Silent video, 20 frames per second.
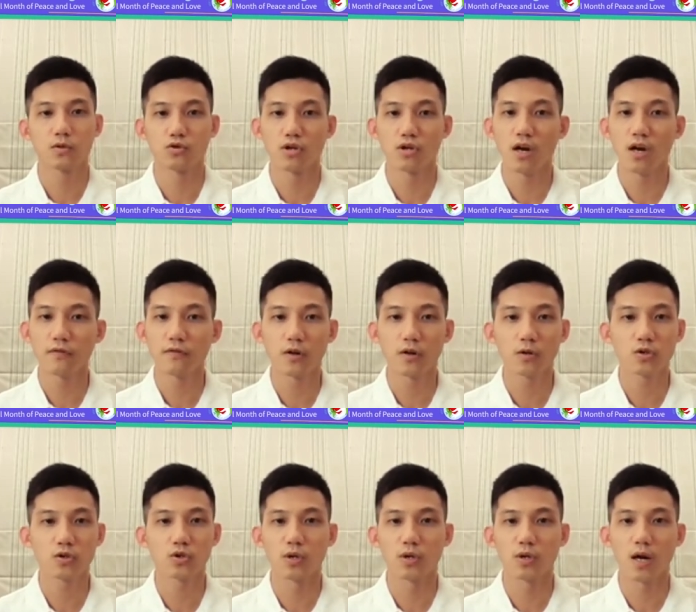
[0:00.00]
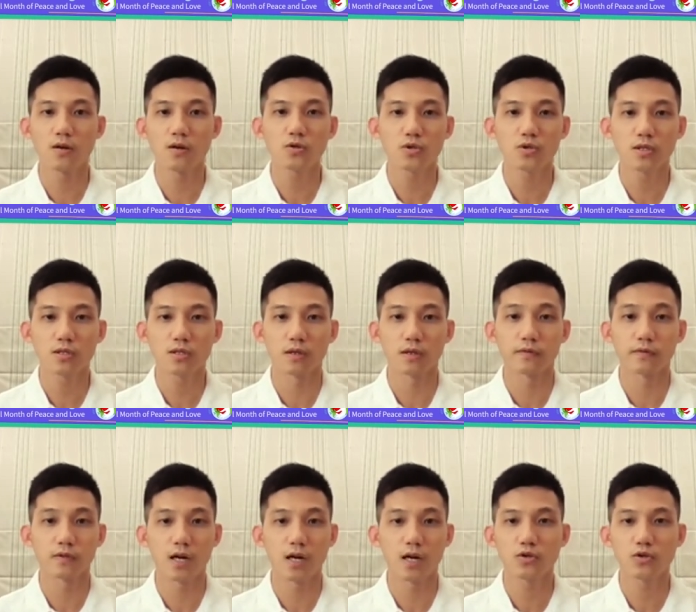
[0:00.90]
travel to hundreds
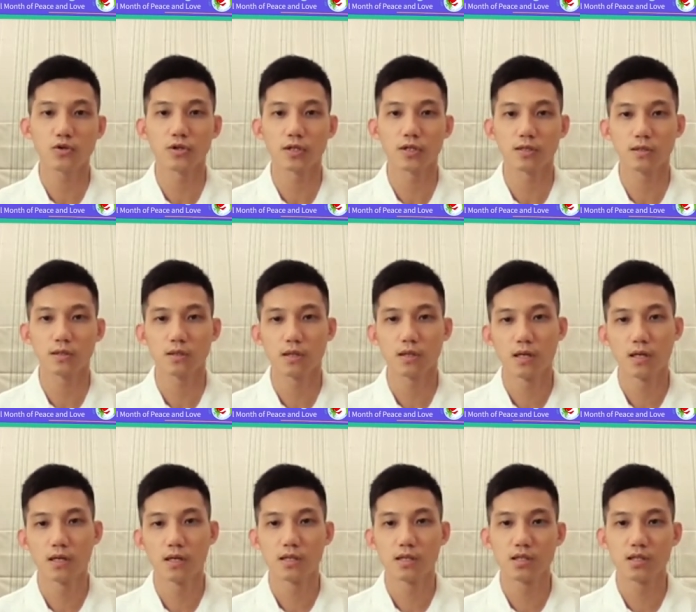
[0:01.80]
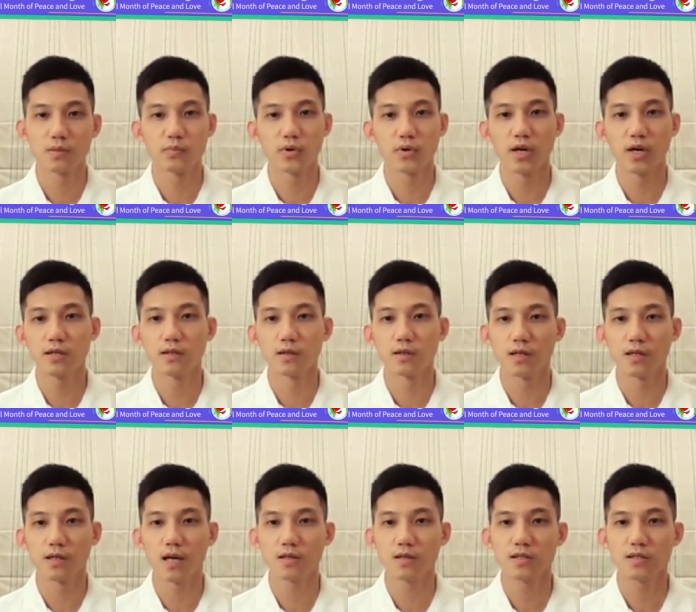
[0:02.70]
of countries, spread the
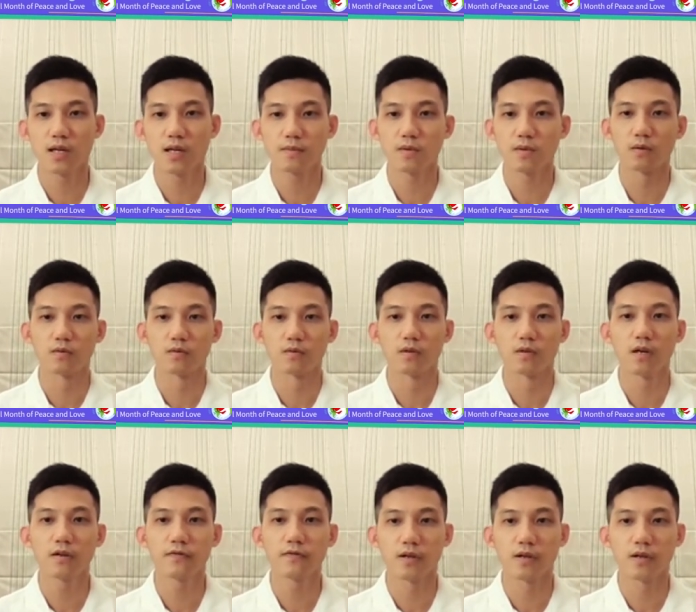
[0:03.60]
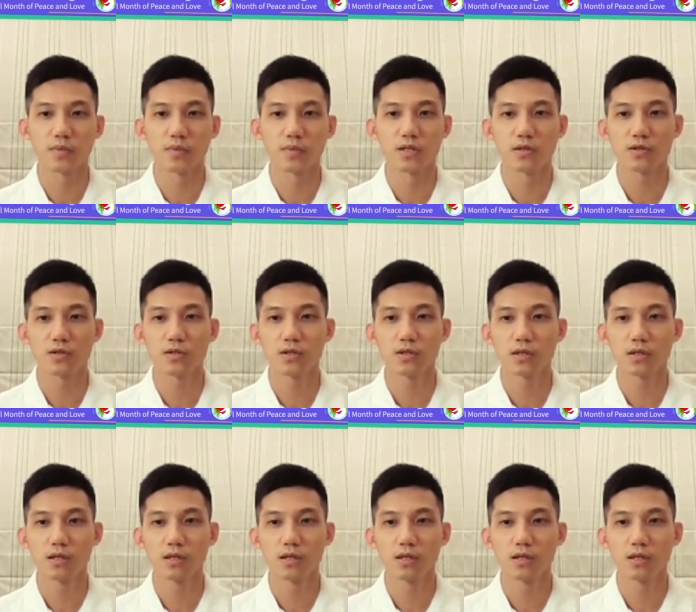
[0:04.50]
concept of love and peace,